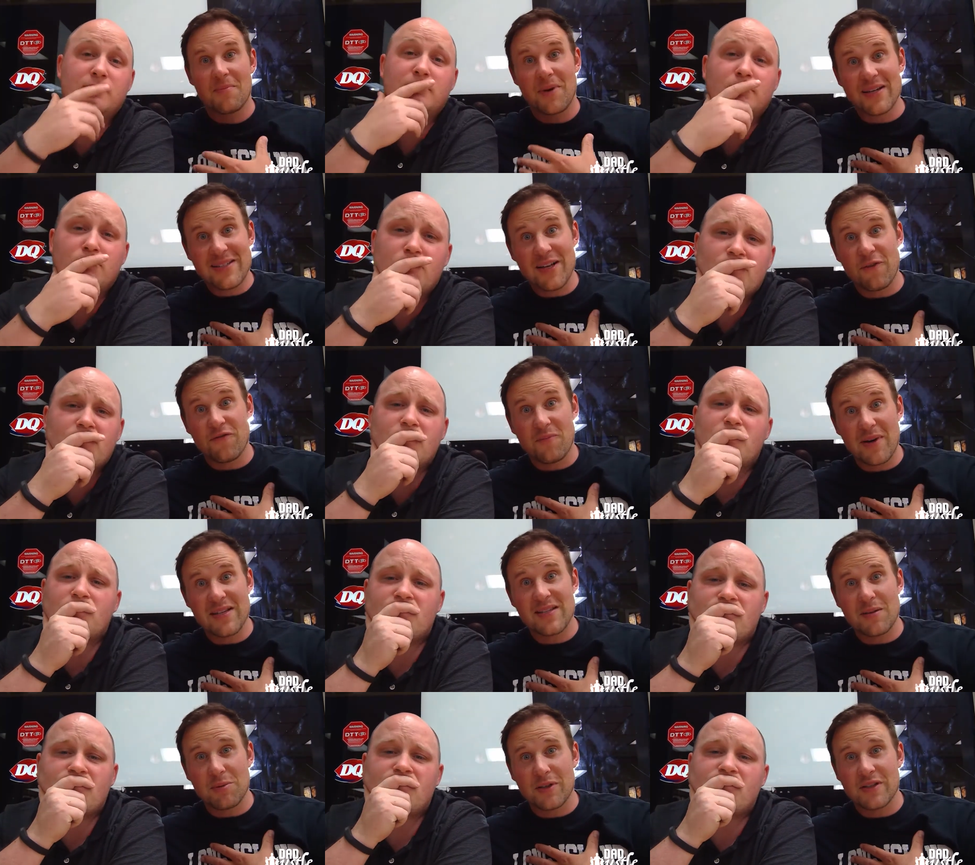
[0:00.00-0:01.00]
Speaker 1: Myself and my
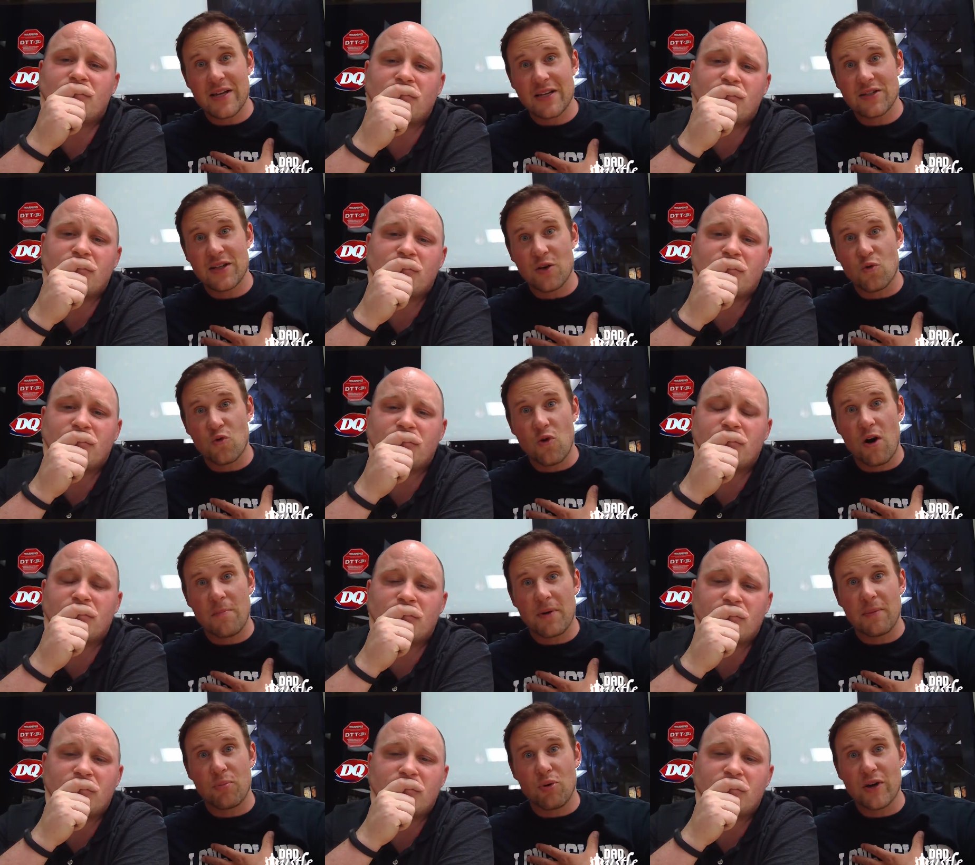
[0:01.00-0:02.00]
siblings actually grew
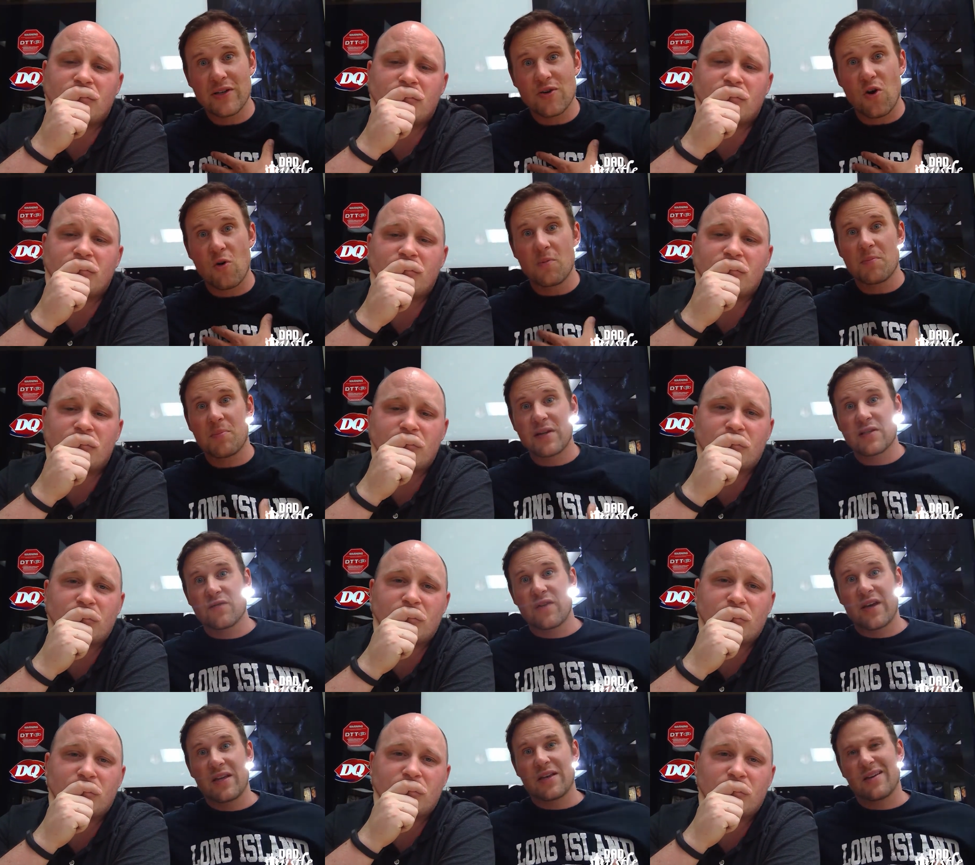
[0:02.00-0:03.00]
up at a boys' home in
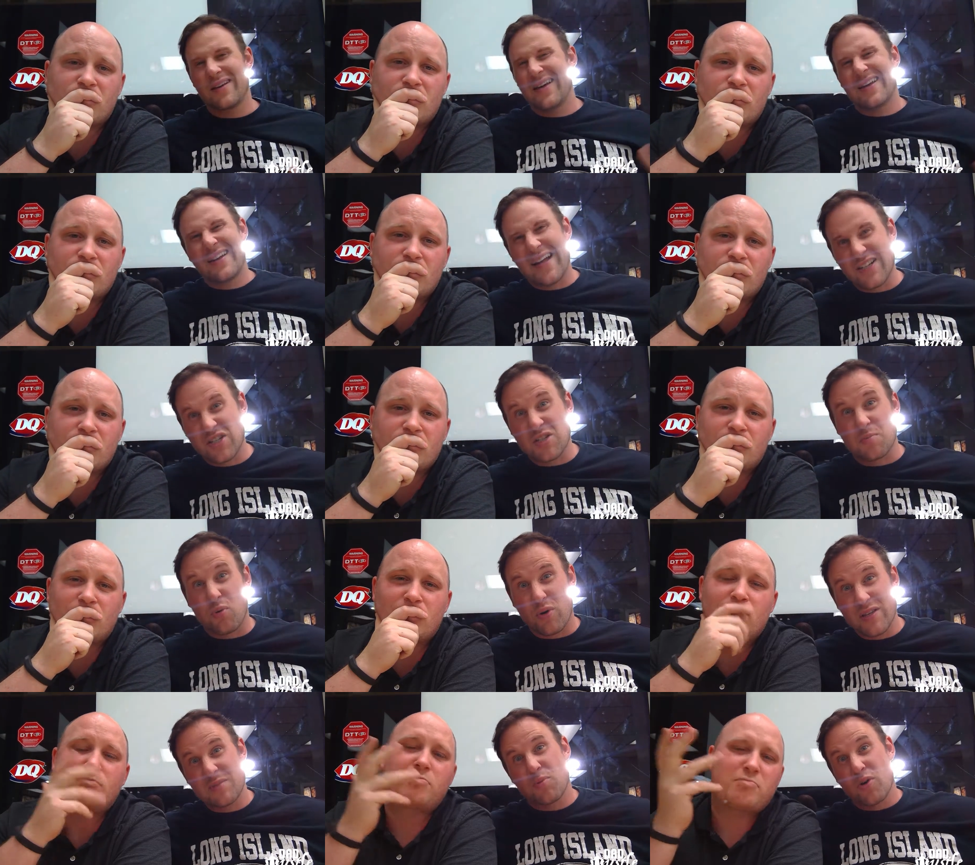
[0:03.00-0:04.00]
Pennsylvania. Not just
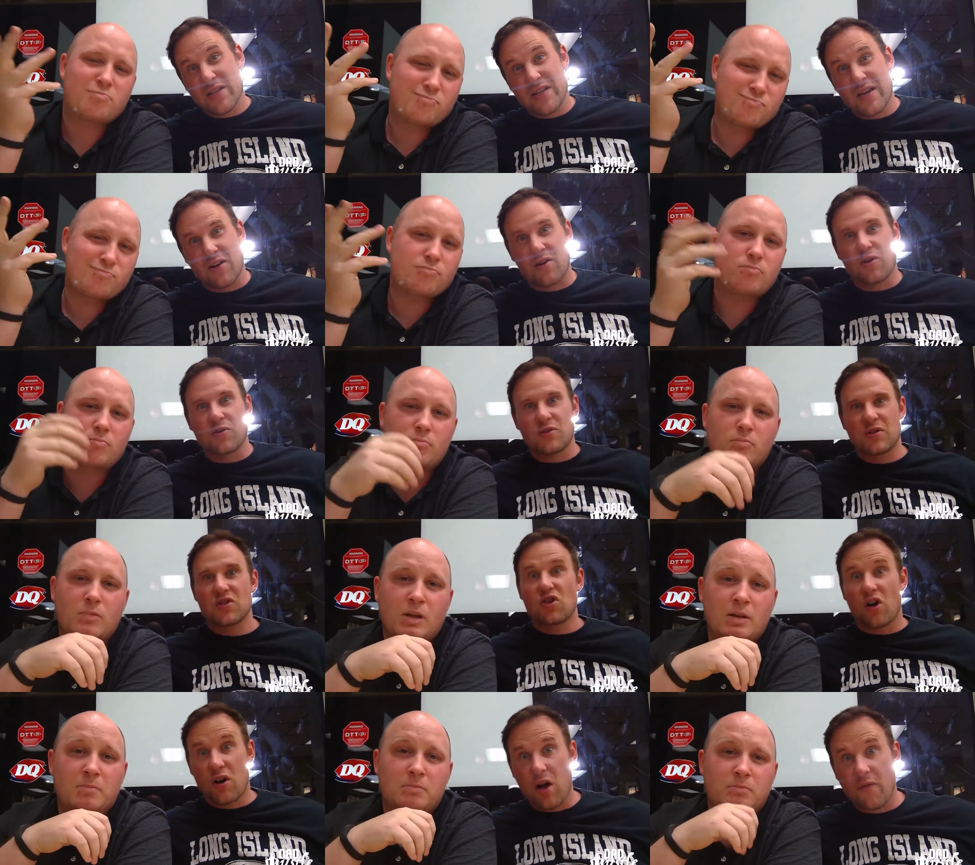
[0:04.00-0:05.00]
boys and girls.
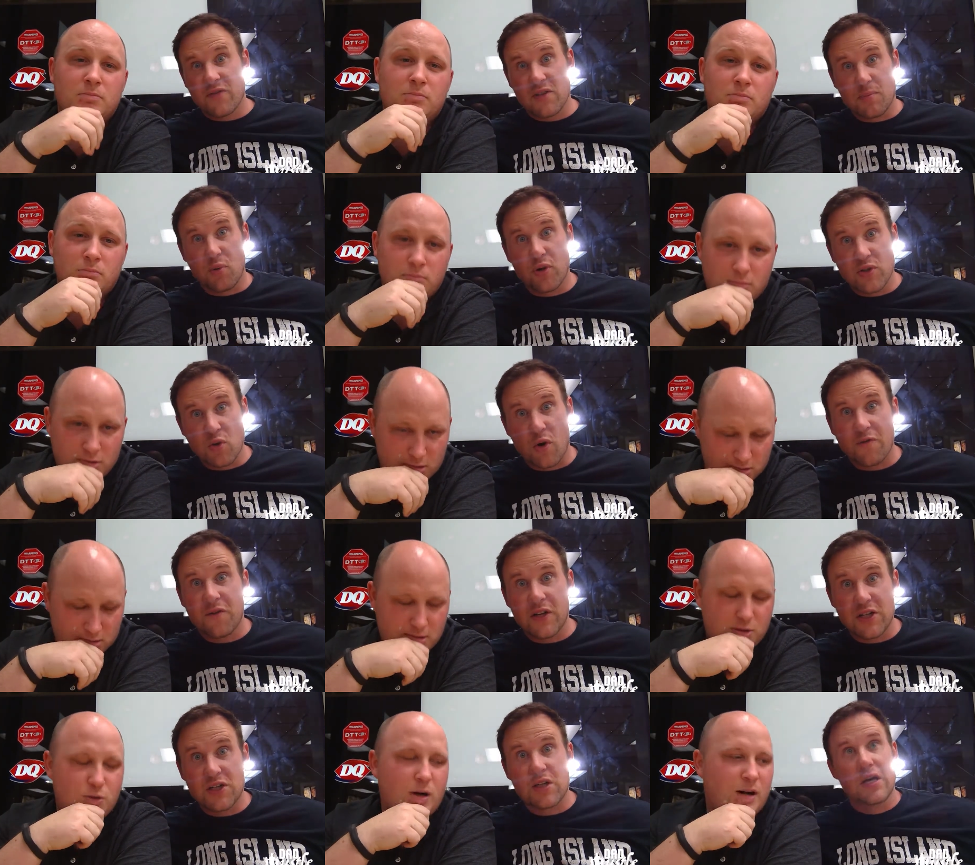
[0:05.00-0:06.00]
Started off as a boys'
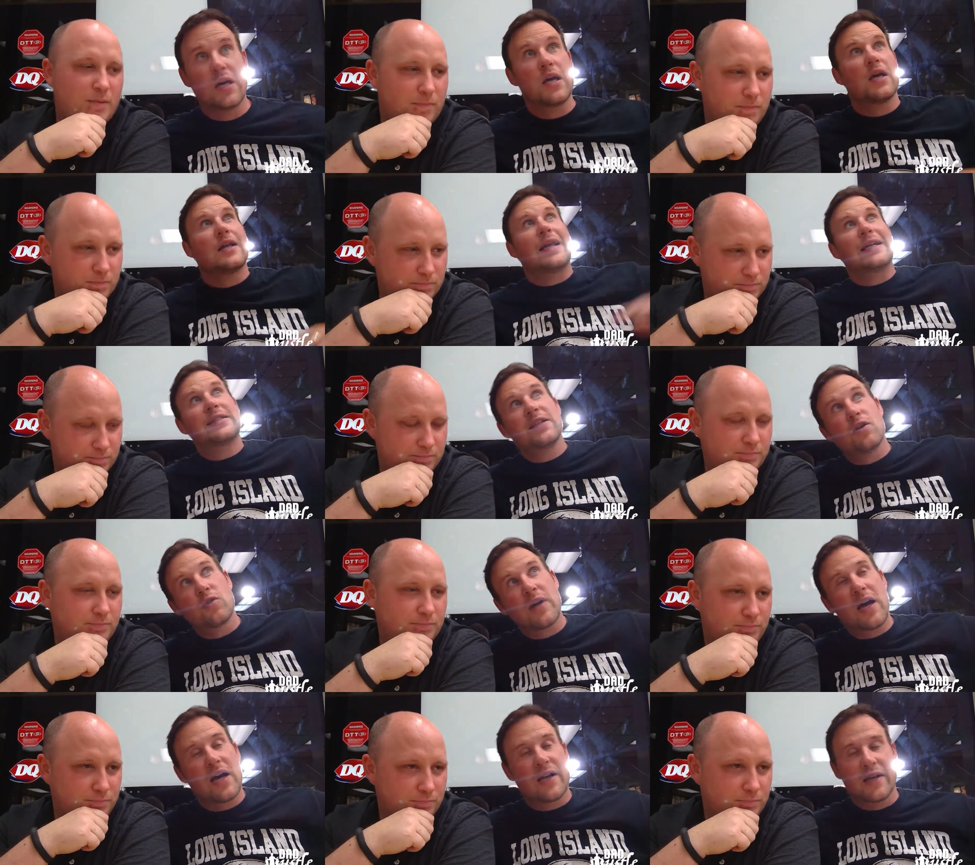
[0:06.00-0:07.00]
orphanage, right.
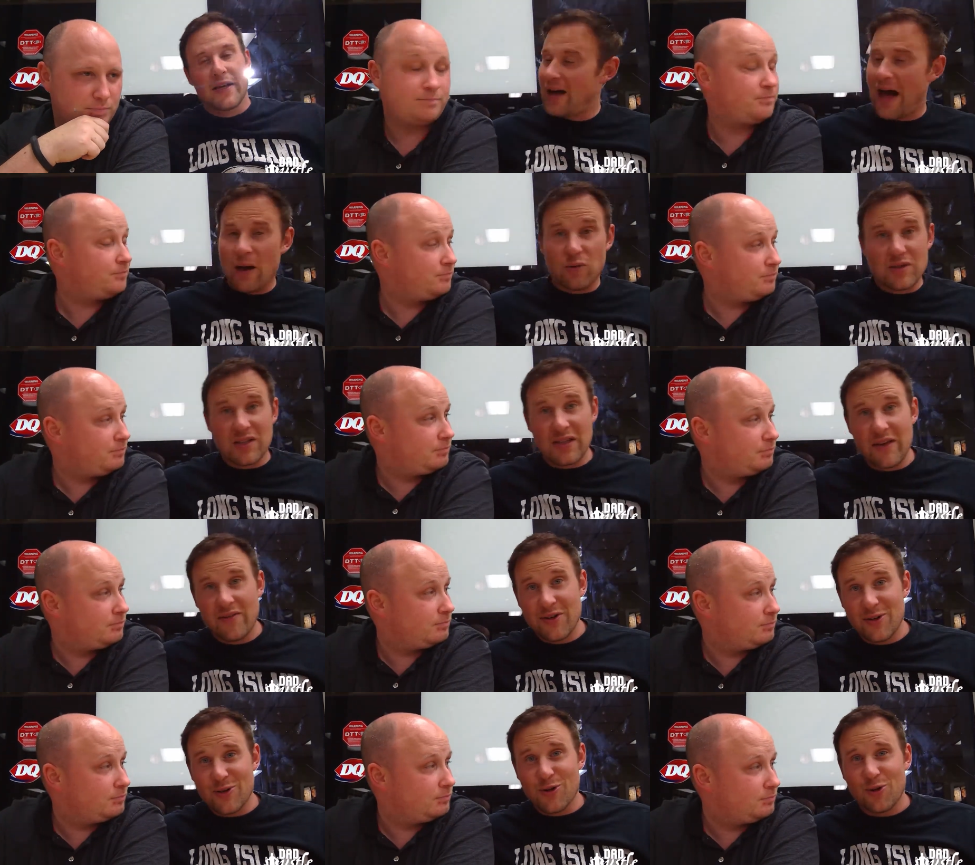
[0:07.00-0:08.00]
1909. I was
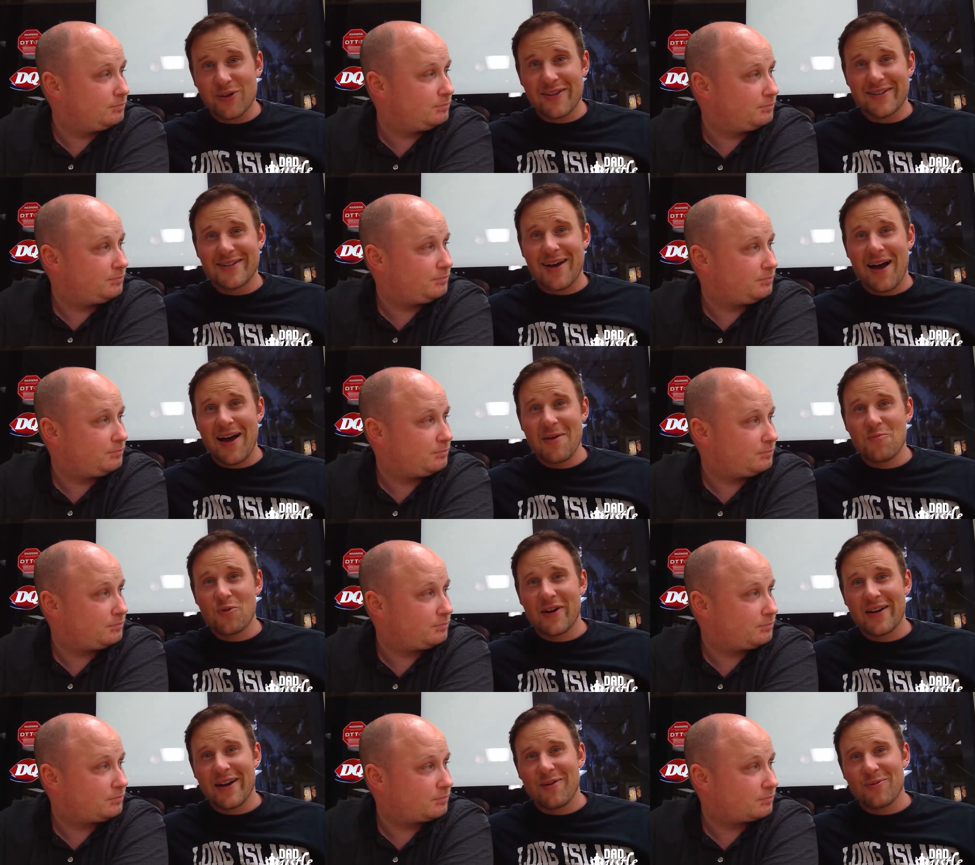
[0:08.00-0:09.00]
11 years old at the time when I